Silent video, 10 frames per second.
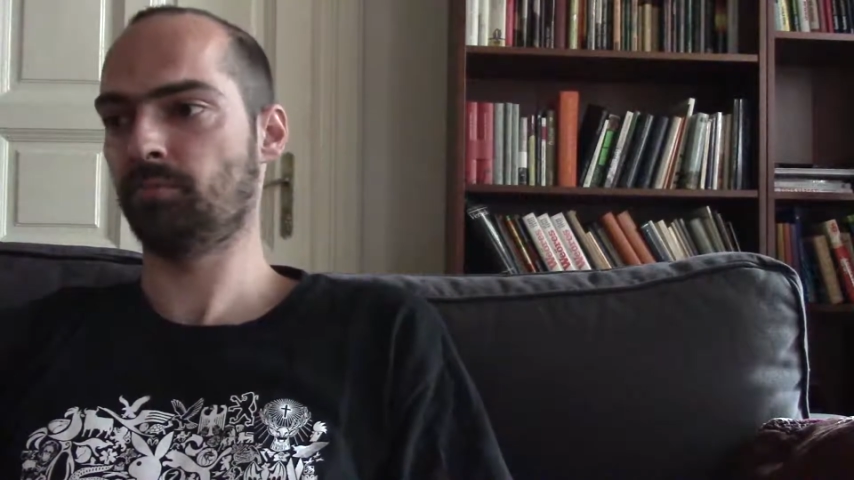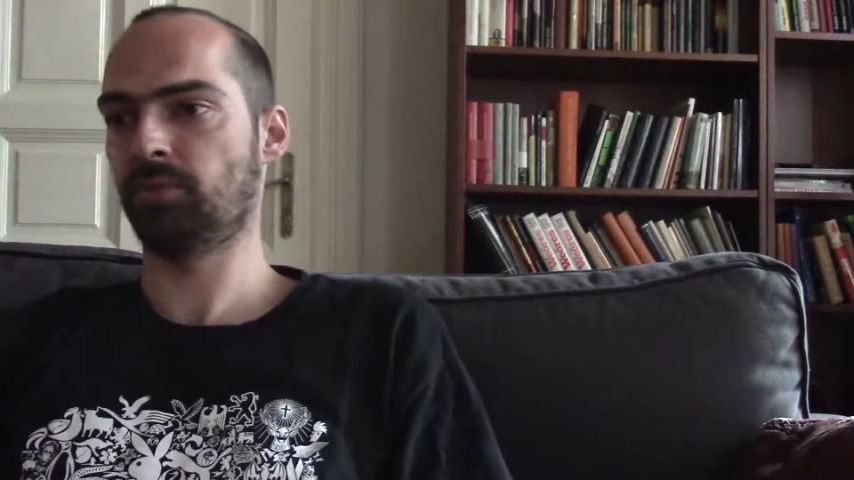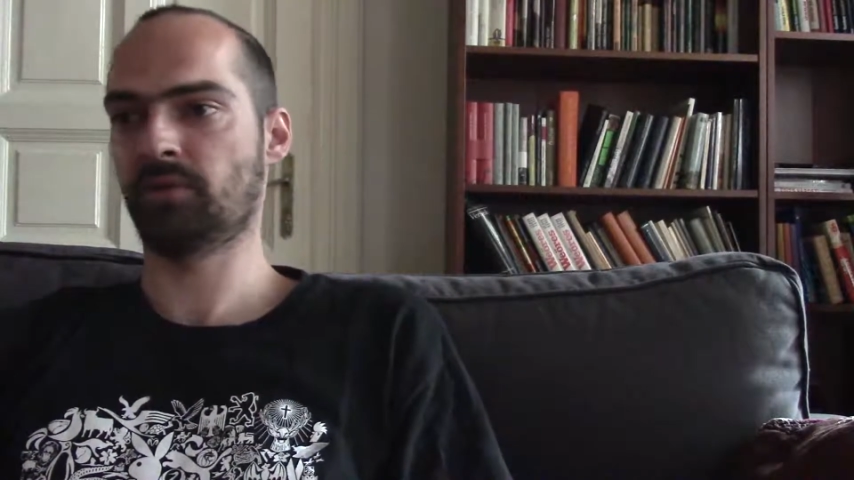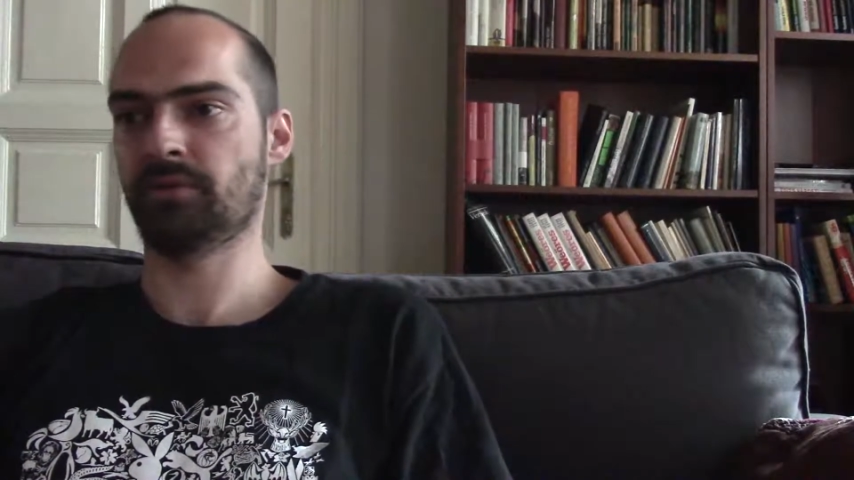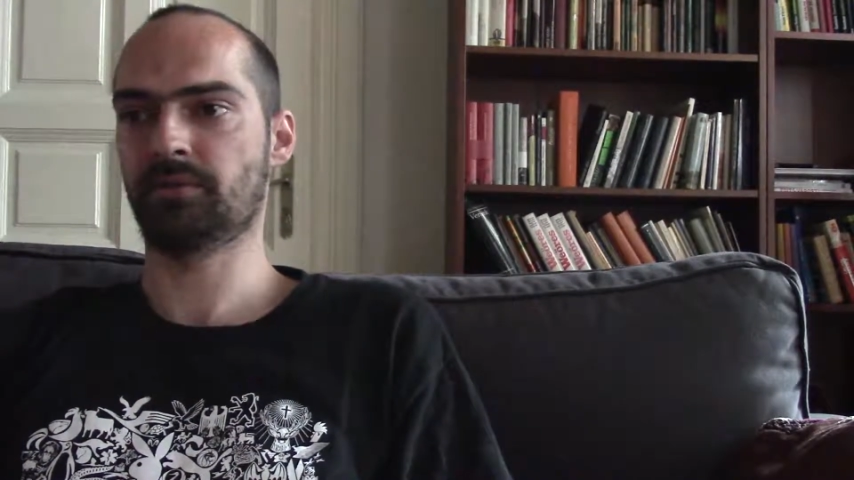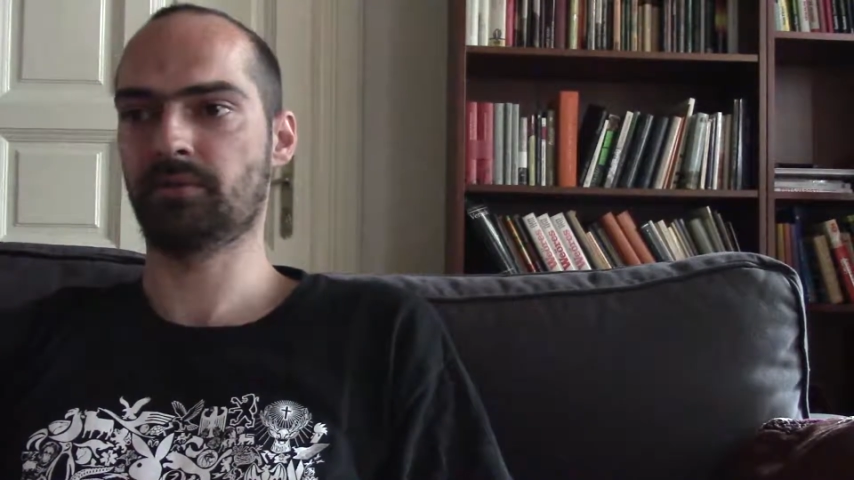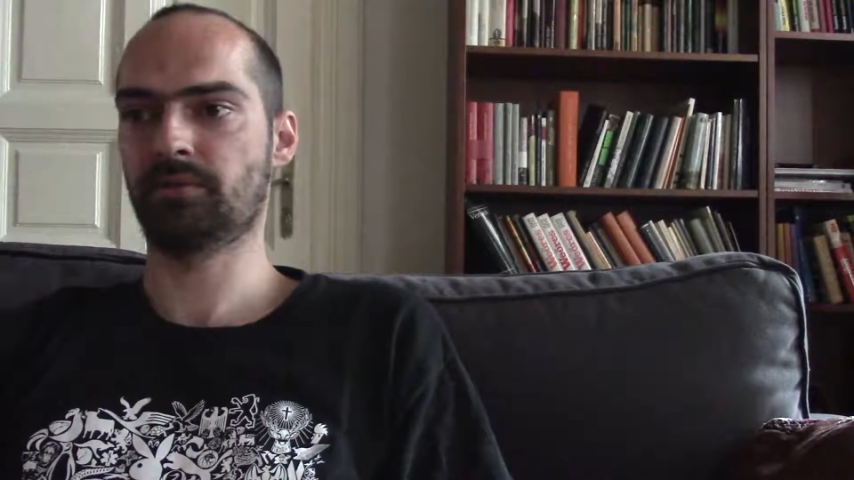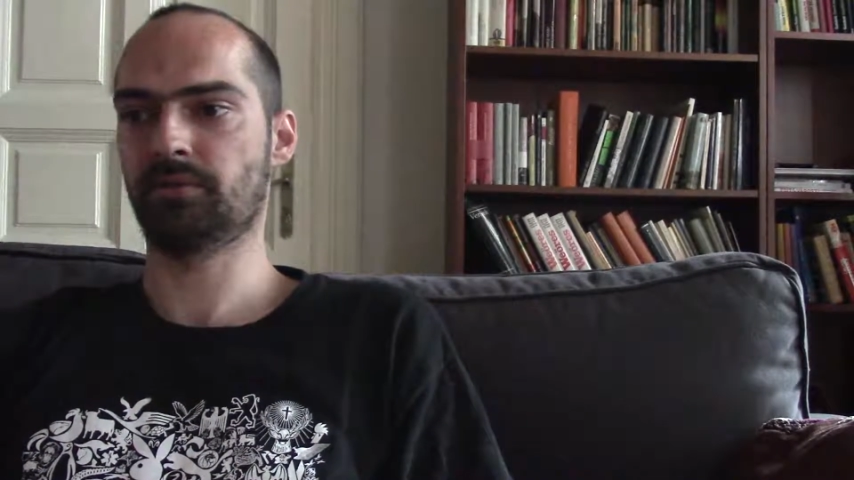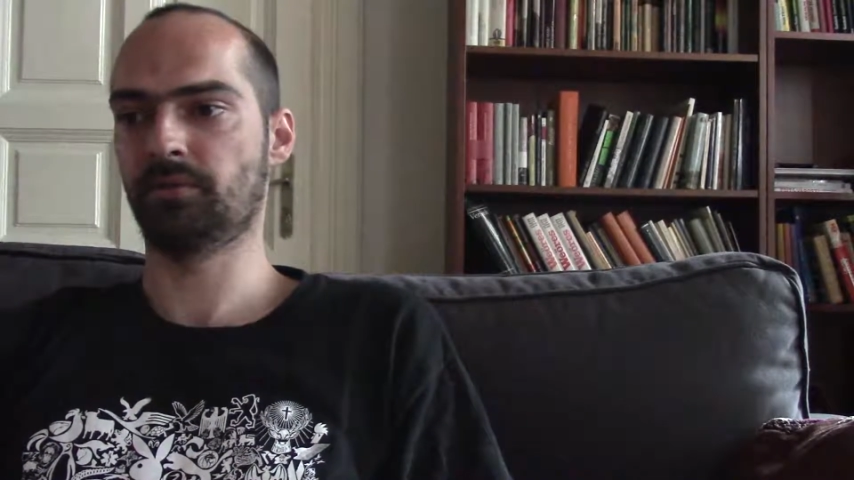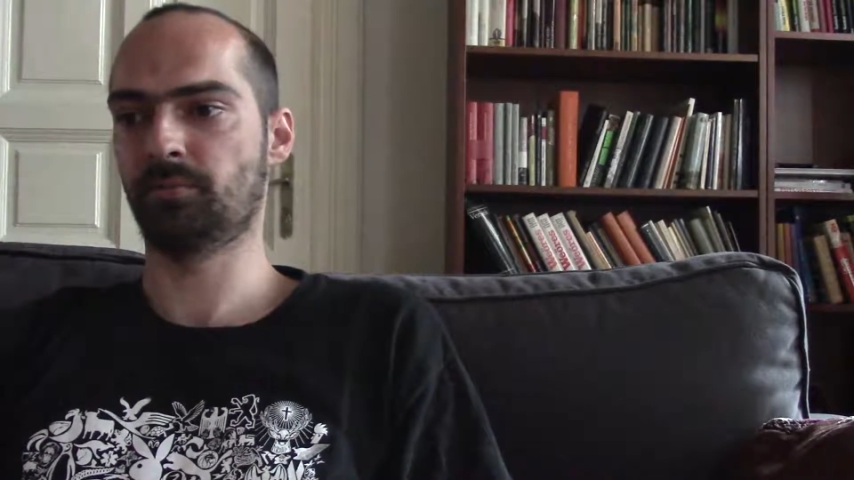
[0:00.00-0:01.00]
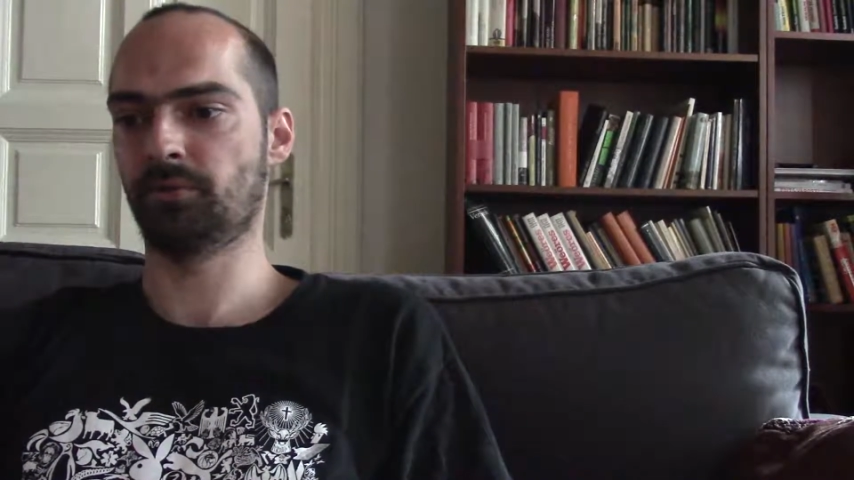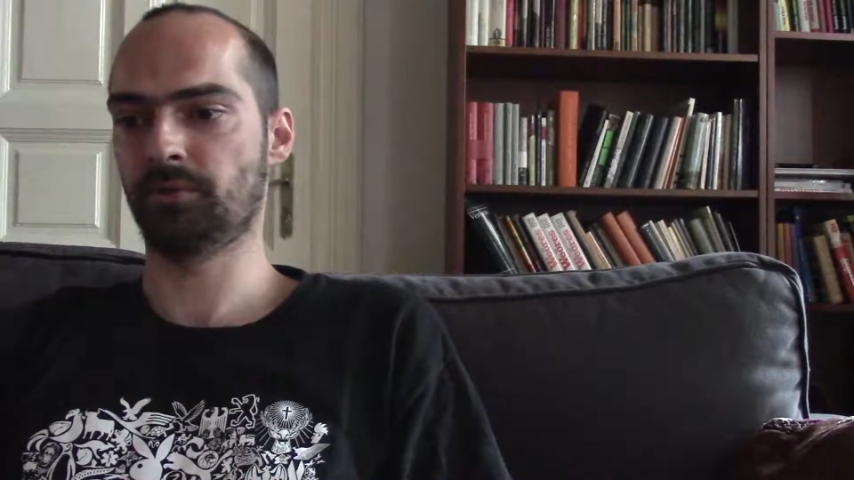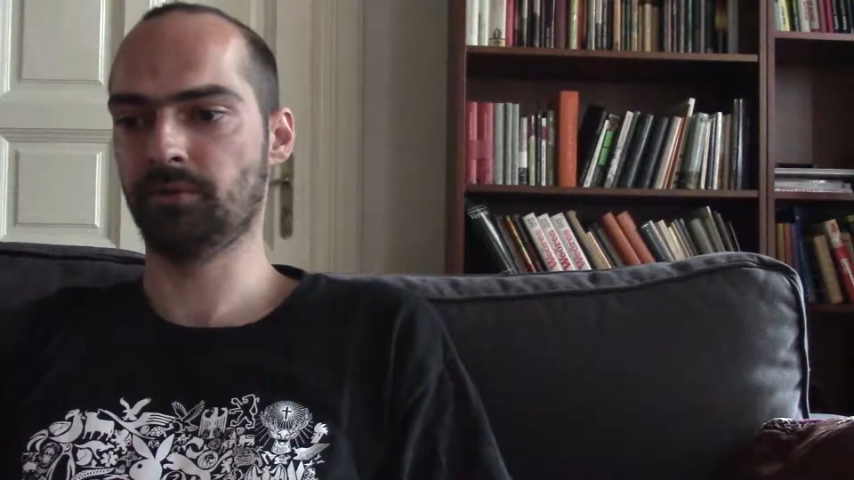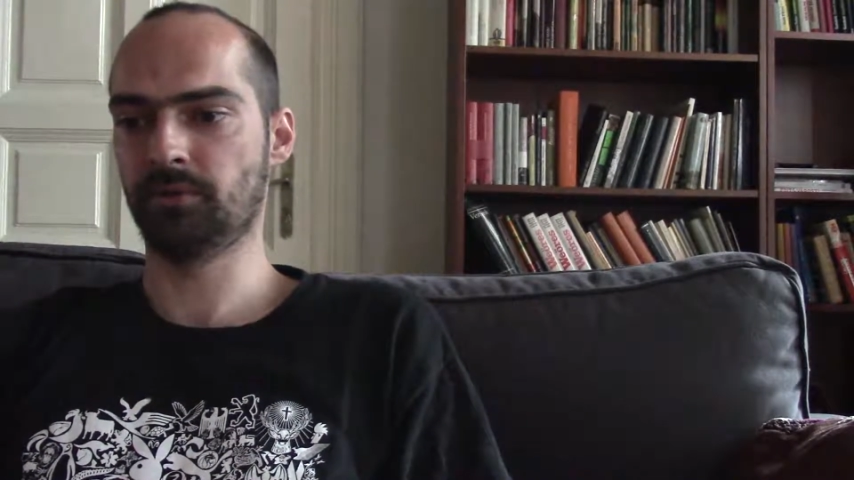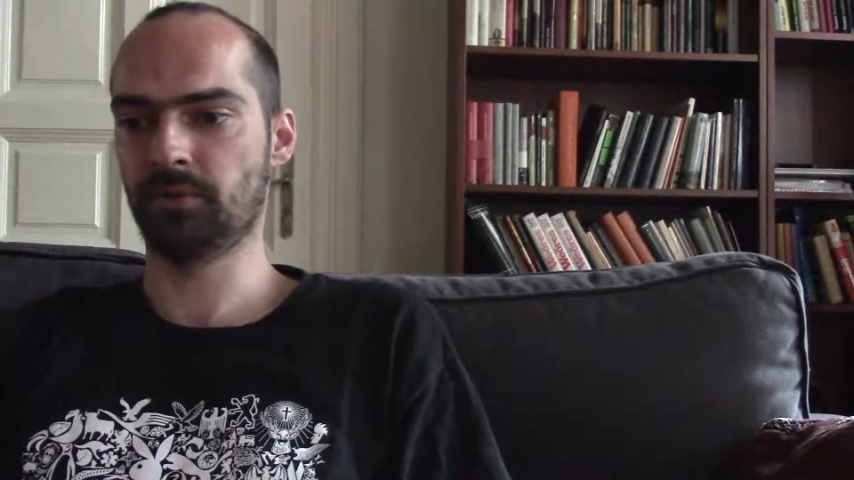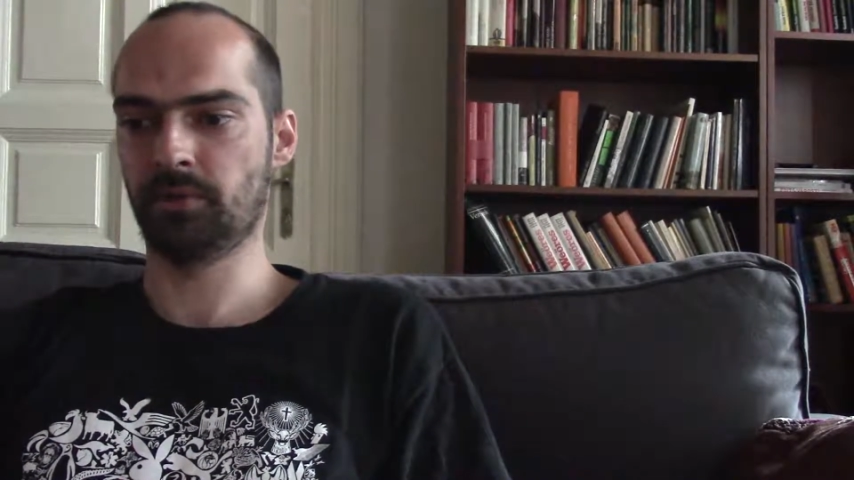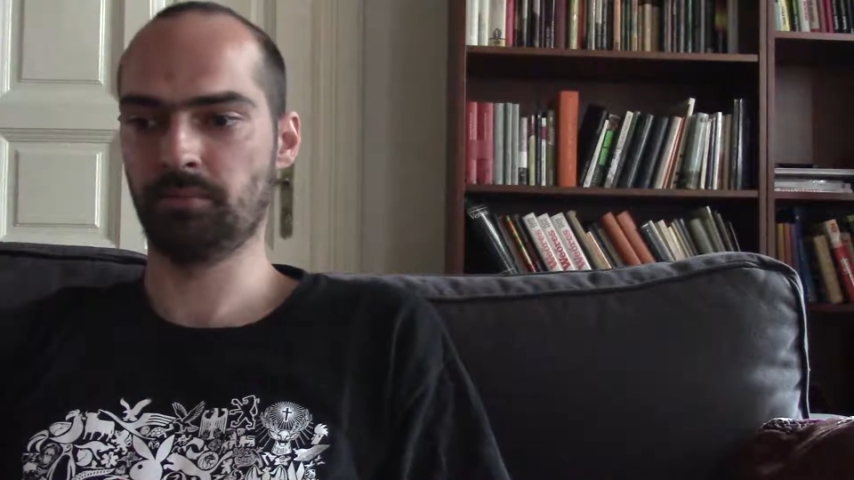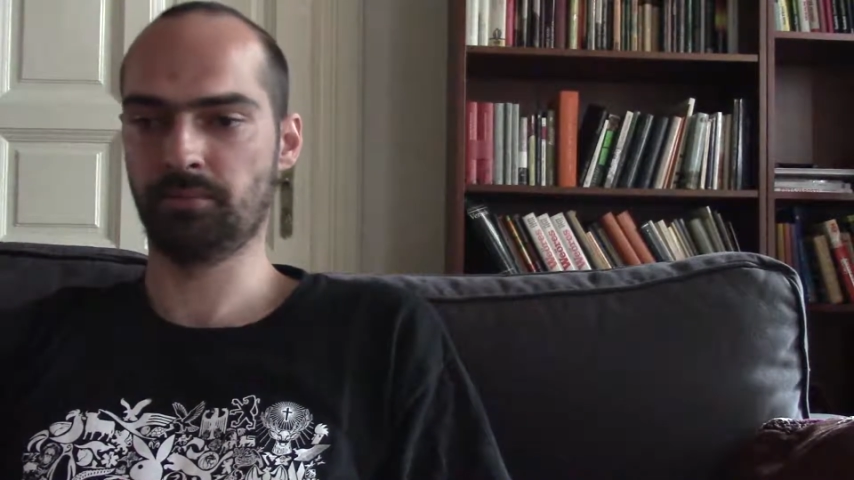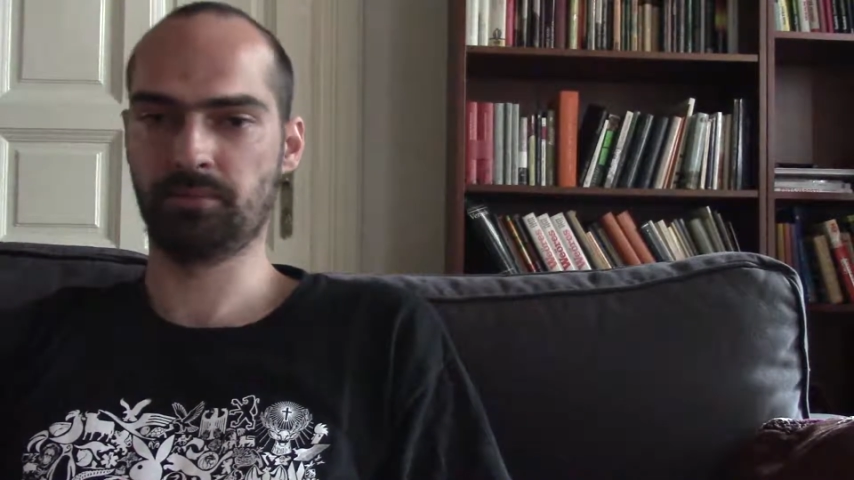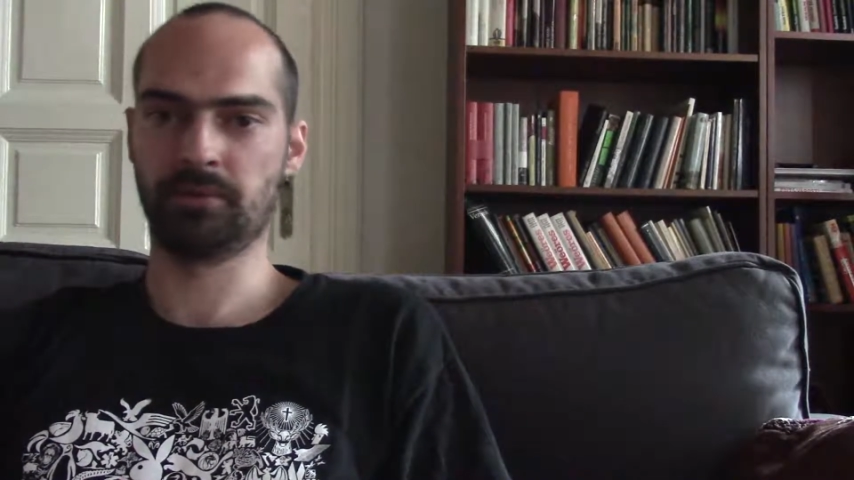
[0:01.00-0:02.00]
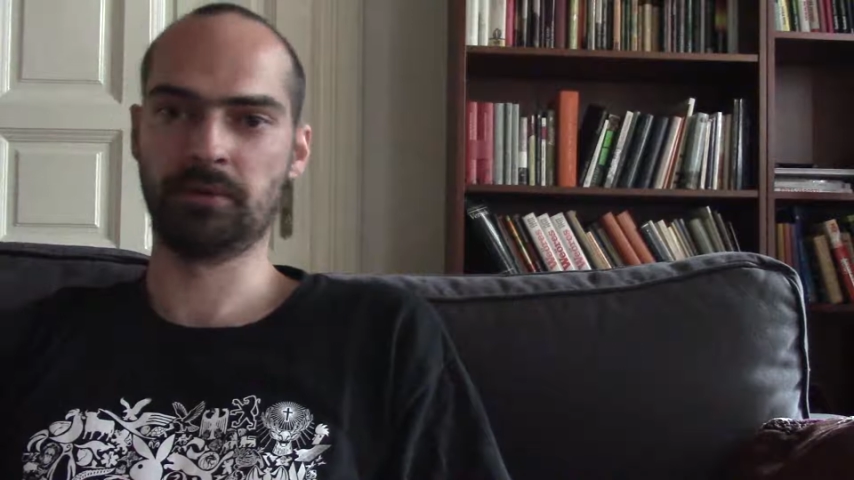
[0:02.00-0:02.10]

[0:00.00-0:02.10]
plus the prototype